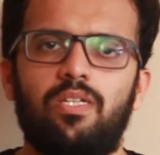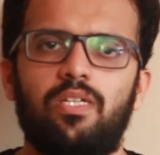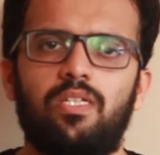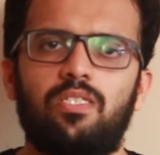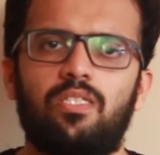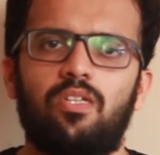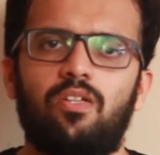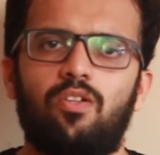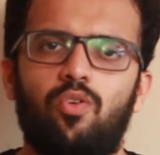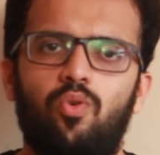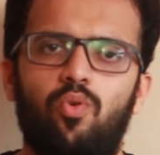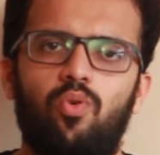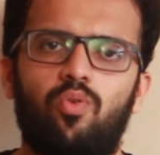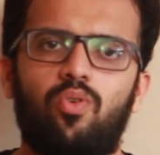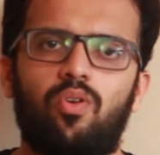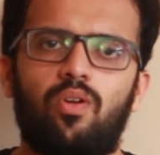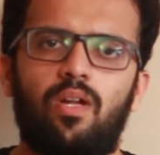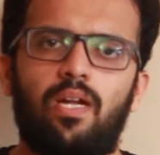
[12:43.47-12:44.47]
Leagues in a
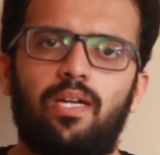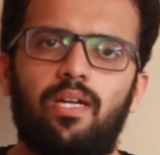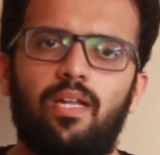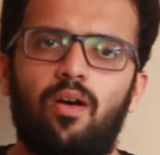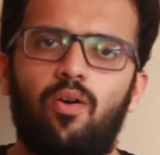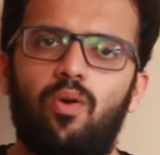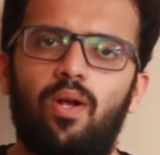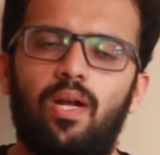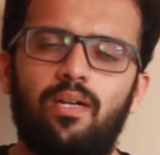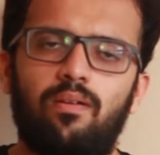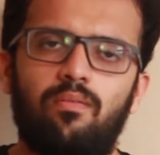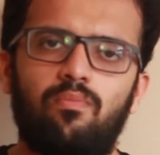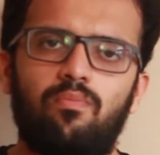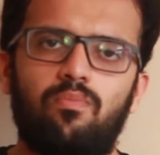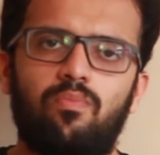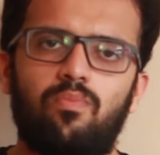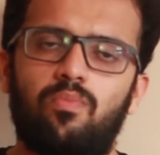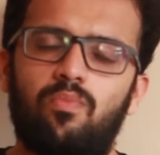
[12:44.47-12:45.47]
row right now, and